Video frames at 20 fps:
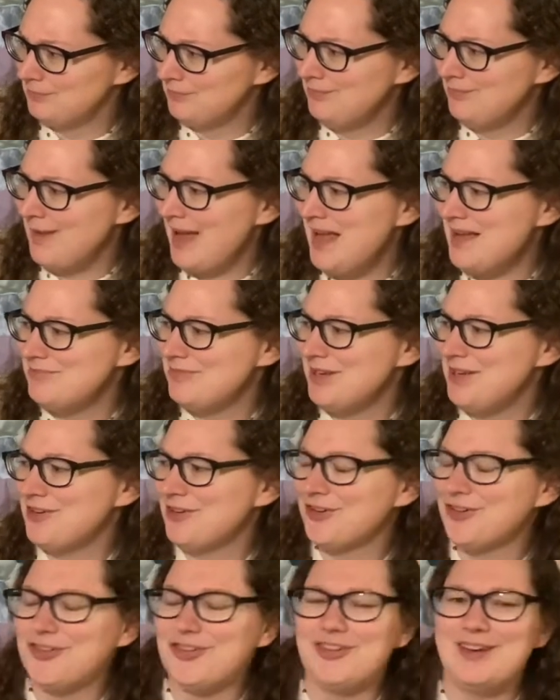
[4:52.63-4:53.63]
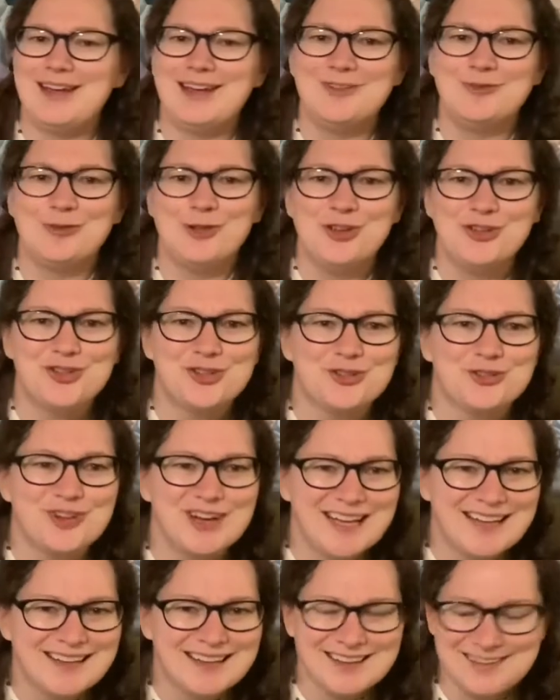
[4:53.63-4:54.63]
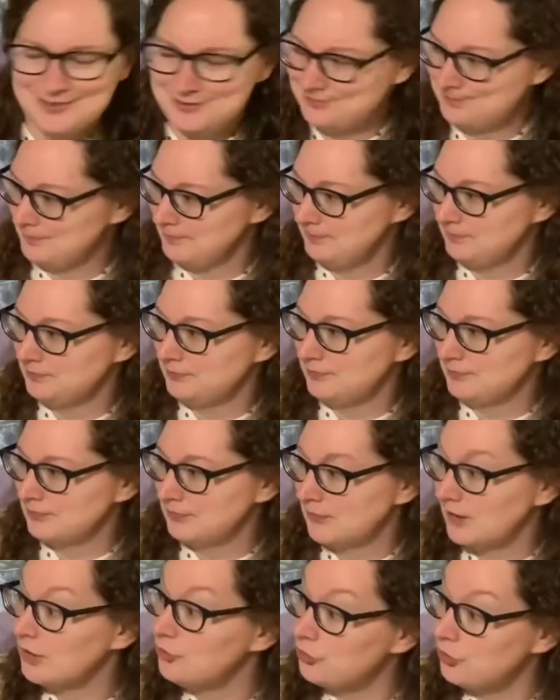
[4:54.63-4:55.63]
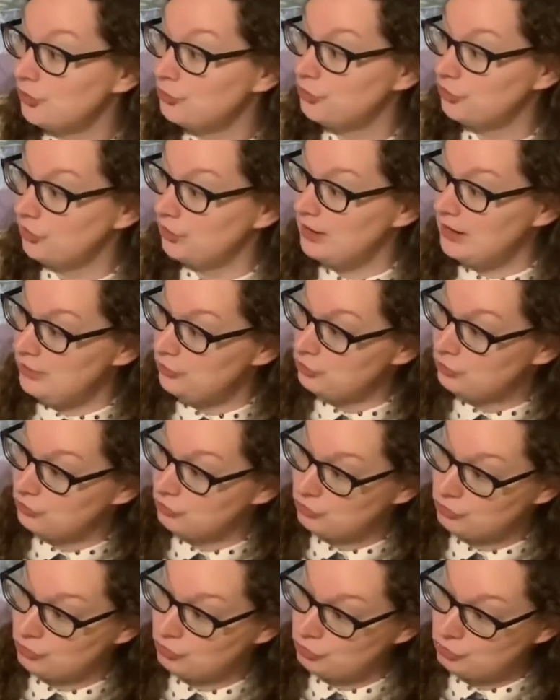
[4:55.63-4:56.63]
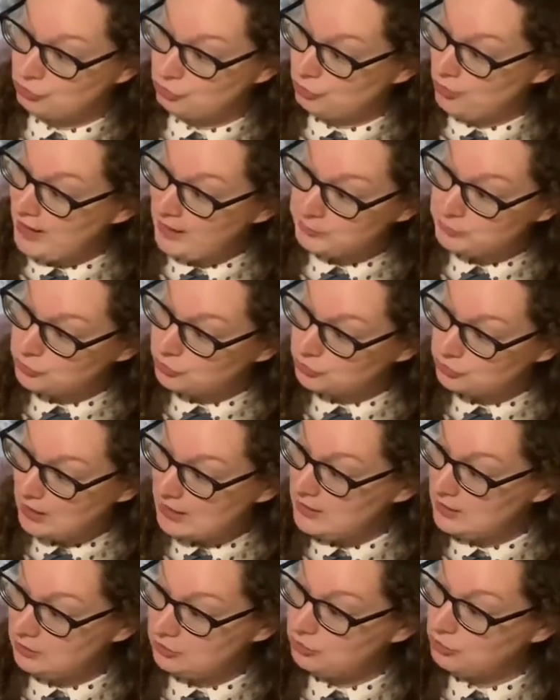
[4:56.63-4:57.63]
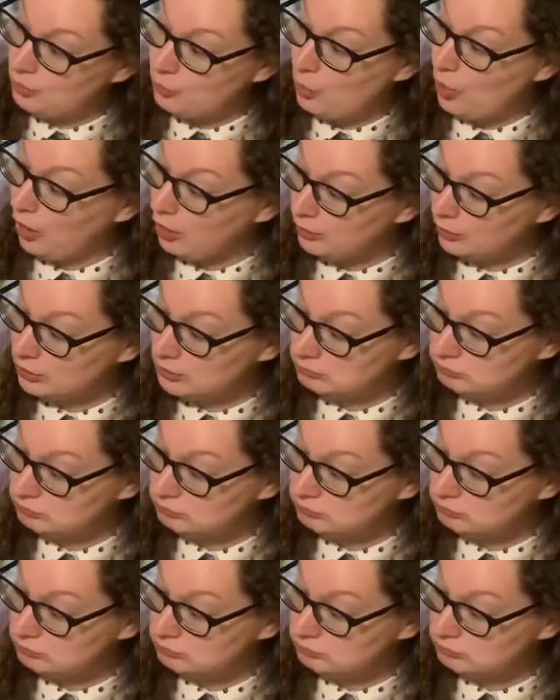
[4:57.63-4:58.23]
Maybe your skin will shrink. So Sooki tramped straight into the water.